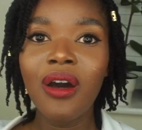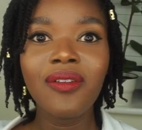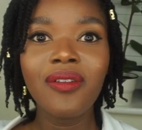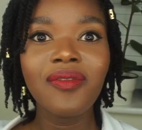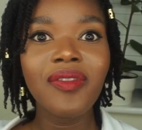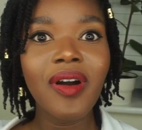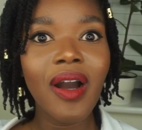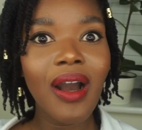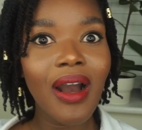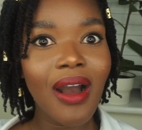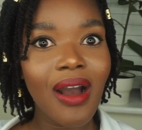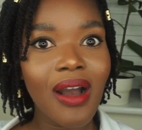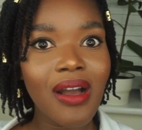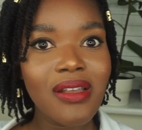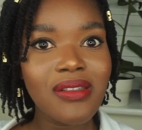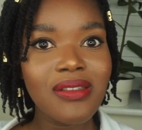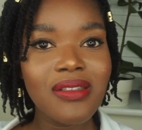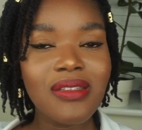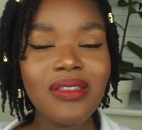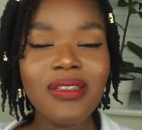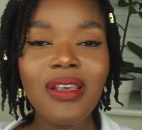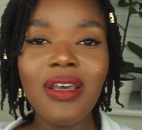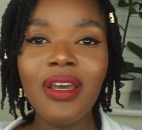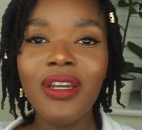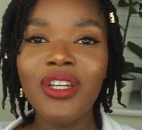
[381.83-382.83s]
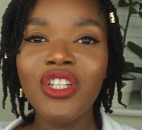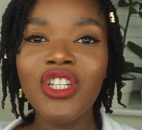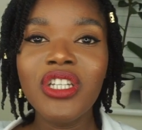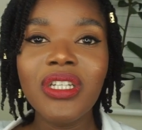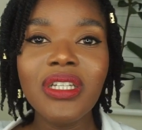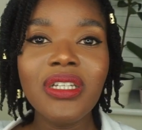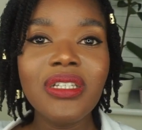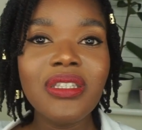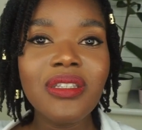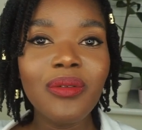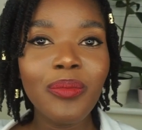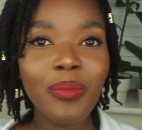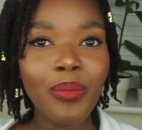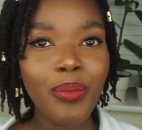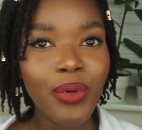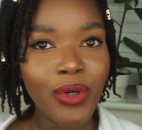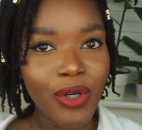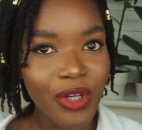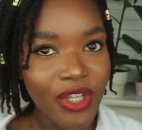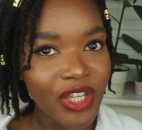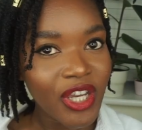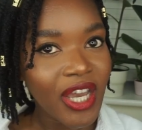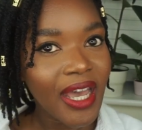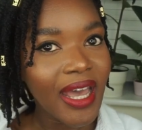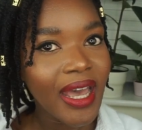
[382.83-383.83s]
For us, you need to
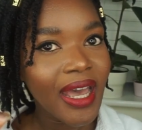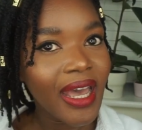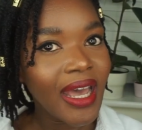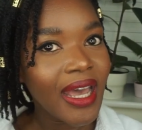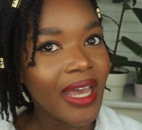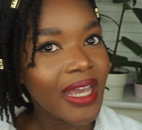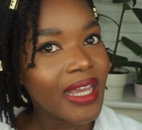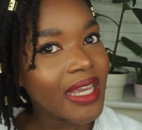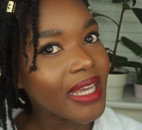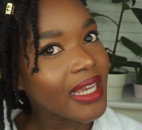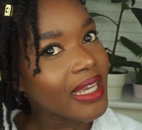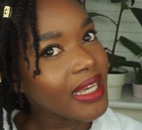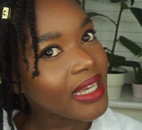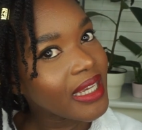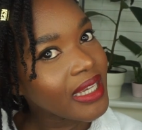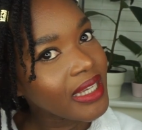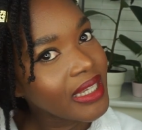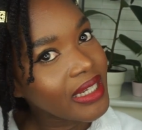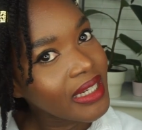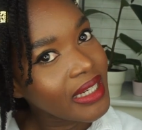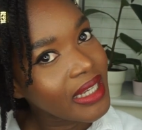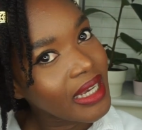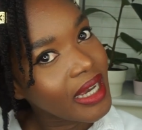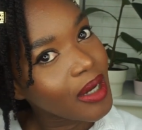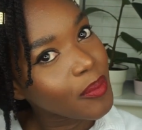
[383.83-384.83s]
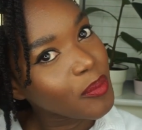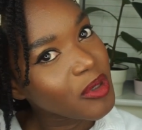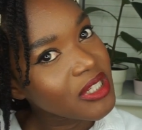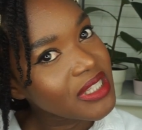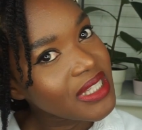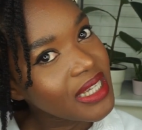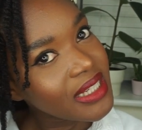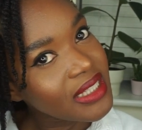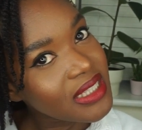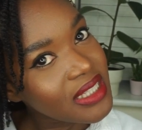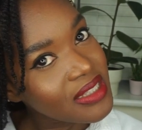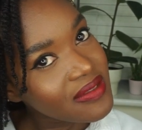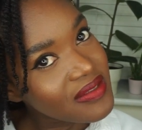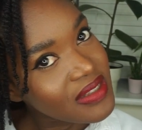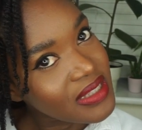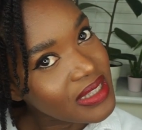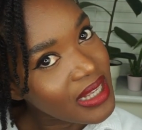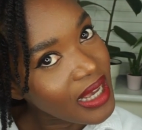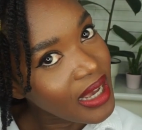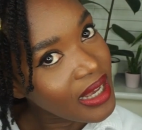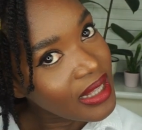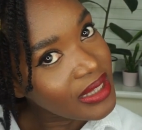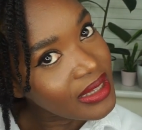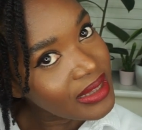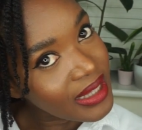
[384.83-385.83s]
put your hair in a protective
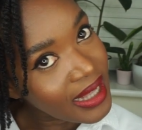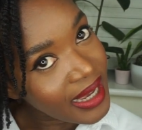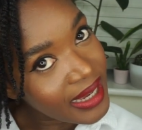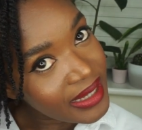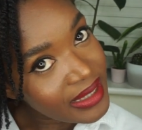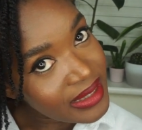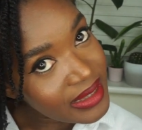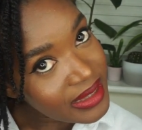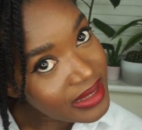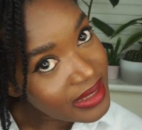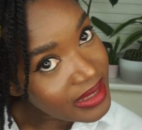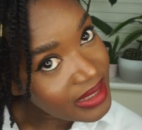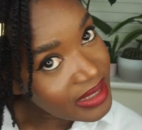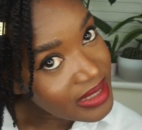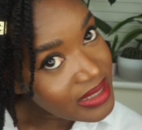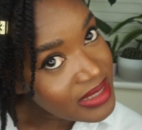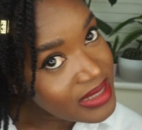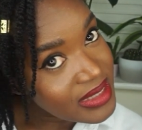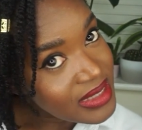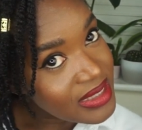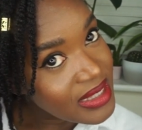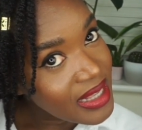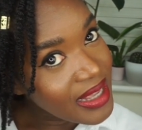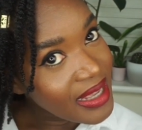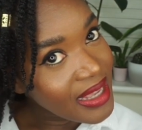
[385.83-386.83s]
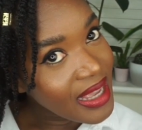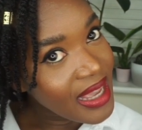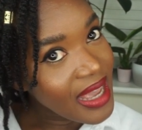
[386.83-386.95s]
style like this